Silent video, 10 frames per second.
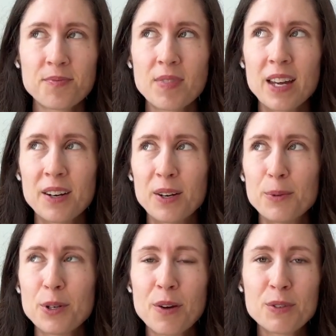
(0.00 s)
I don't know,
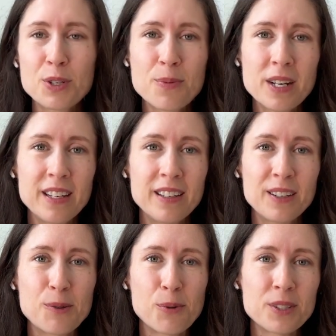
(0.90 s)
when you have too
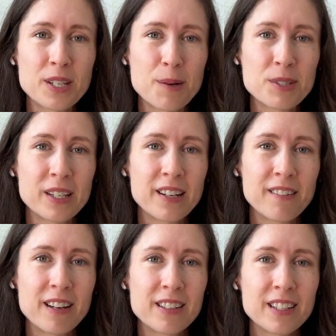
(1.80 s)
many quilt tops laying
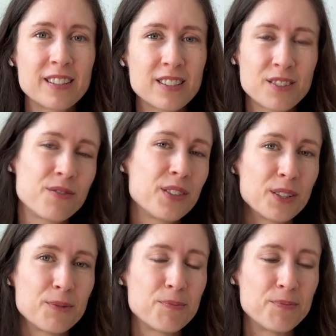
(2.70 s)
around, it can just
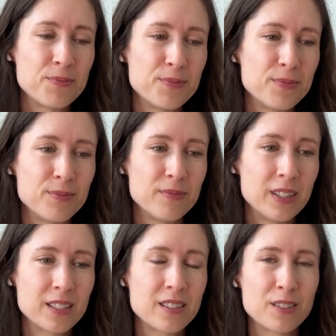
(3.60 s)
feel
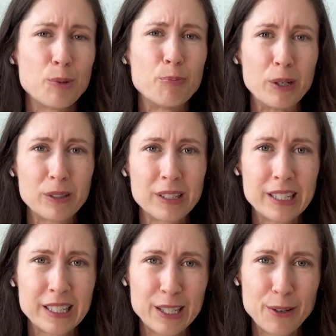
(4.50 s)
like such a
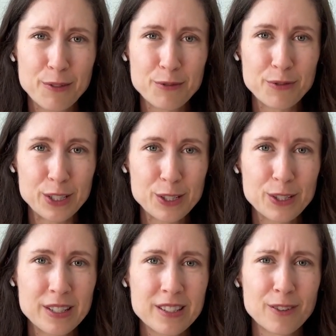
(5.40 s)
burden that you haven't finished
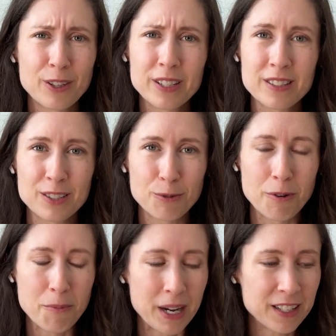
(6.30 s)
these. They're like such a
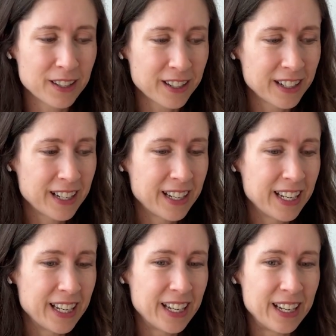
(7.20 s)
reminder.
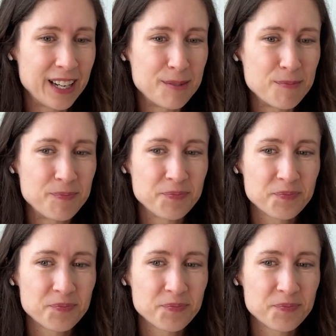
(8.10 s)
And